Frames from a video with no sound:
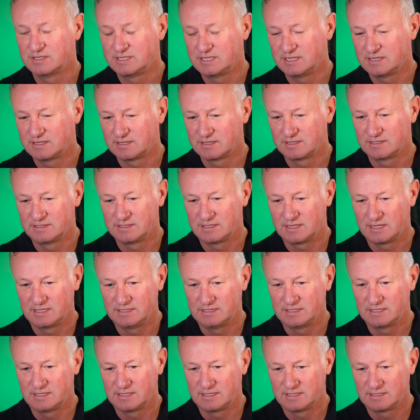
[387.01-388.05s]
here
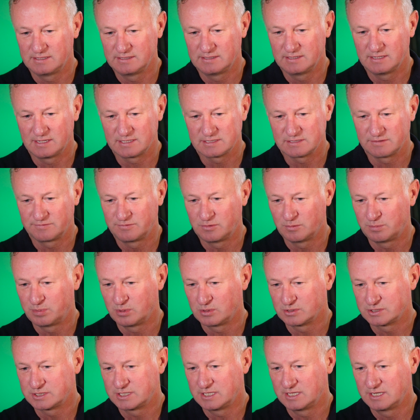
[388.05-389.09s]
in the National
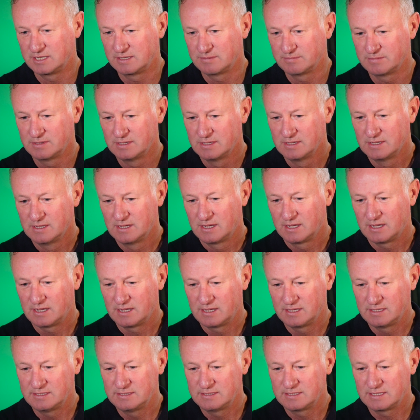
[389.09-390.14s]
Football Stadium,
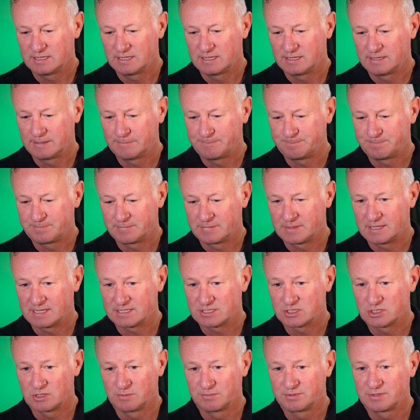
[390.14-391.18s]
and
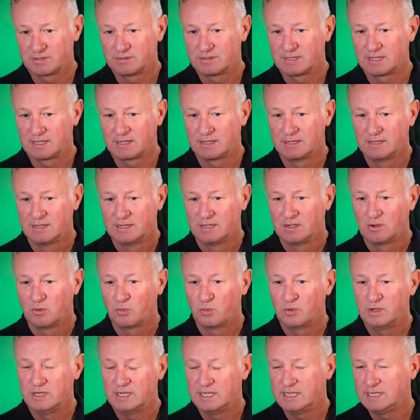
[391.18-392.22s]
that's something that
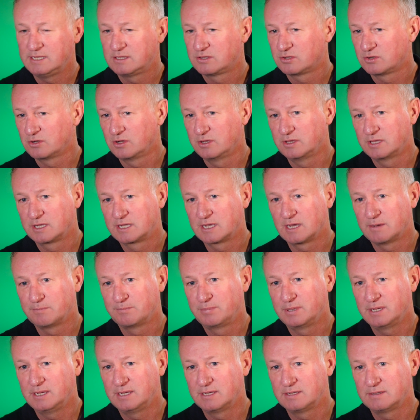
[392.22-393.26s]
we need throughout the
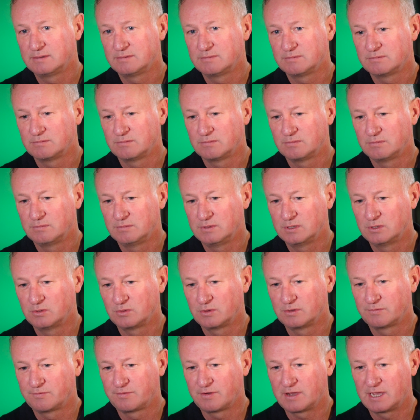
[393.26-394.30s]
campaign. You
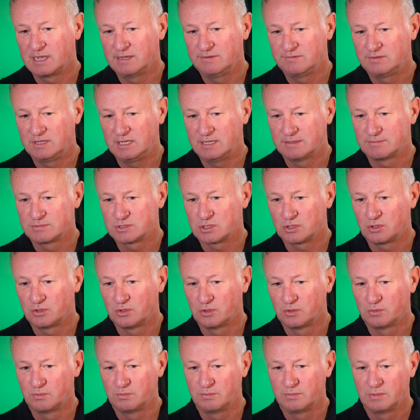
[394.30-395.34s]
know, the 5 games at
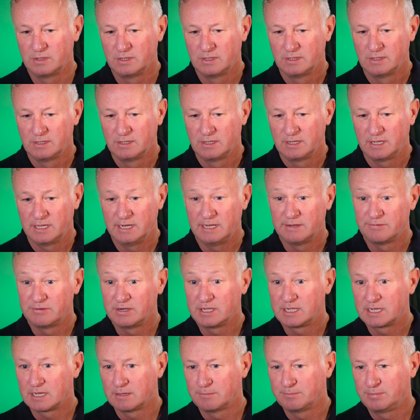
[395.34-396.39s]
home in
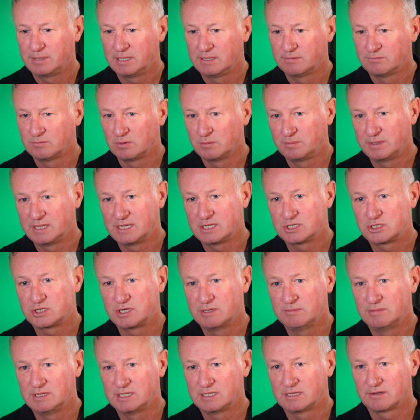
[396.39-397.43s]
every campaign will be
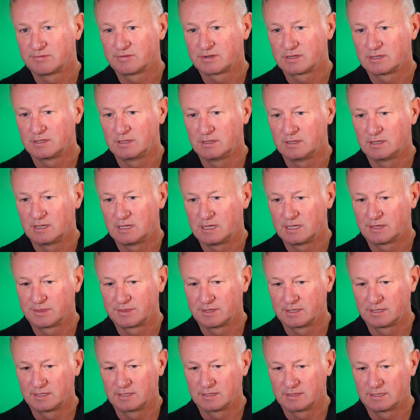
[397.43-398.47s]
extremely difficult. I
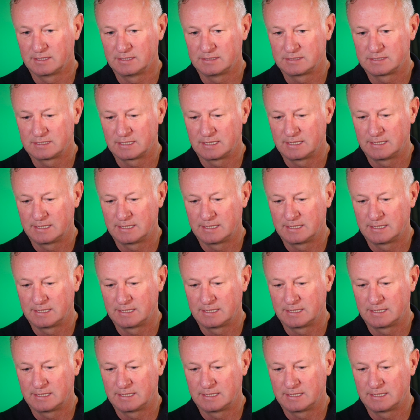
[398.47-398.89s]
think that